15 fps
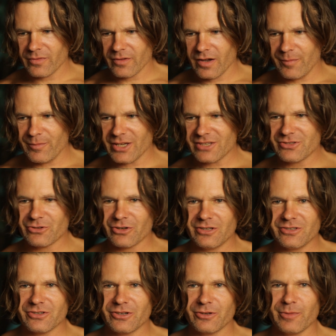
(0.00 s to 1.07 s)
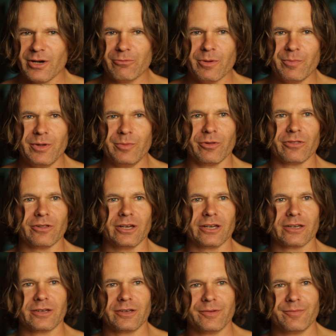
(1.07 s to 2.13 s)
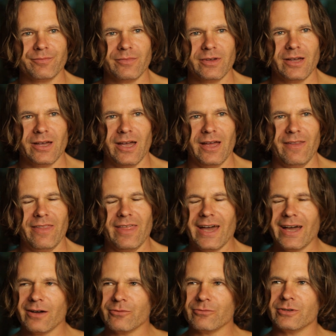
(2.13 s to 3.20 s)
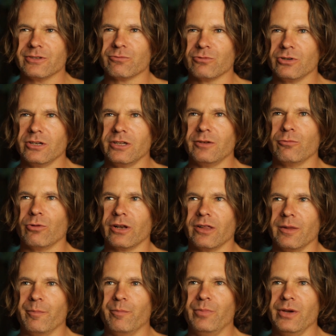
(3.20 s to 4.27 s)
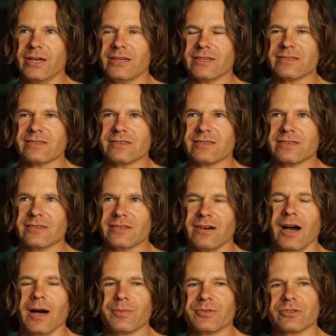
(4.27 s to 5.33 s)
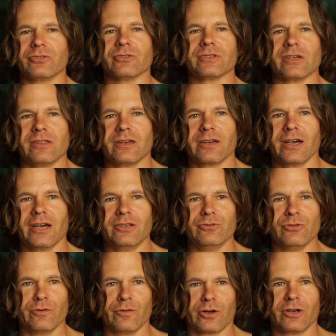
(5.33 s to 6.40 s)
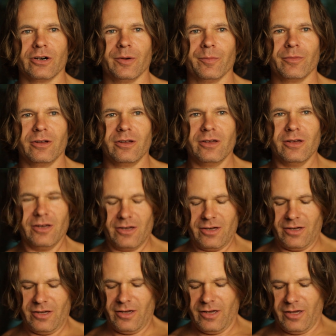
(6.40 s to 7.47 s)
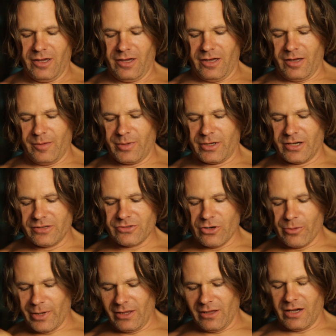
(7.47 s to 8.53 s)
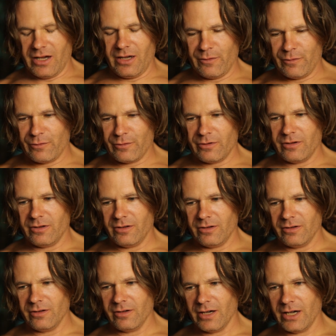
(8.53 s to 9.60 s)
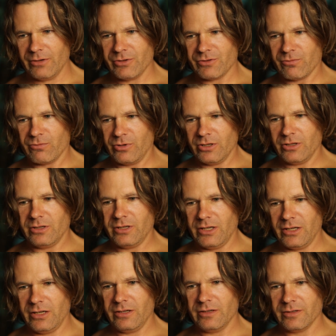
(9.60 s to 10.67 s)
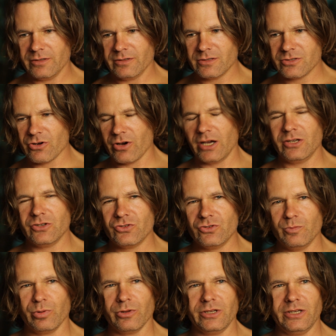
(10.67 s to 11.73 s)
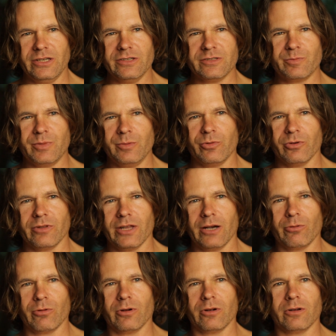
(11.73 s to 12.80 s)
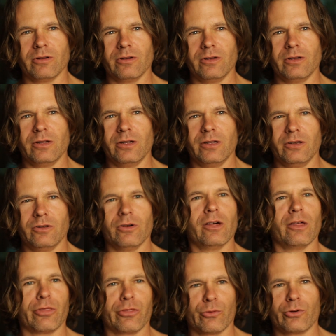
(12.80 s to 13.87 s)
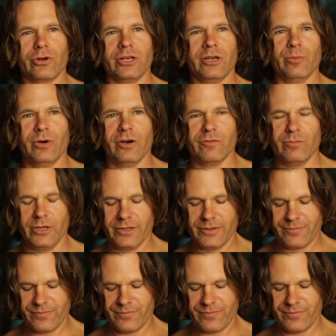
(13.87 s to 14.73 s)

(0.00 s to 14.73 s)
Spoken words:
not so concerned about what people think. And that was really one of the biggest obstacles I think I had to overcome. Because all my life, I was really trying to please people that were, authority above me.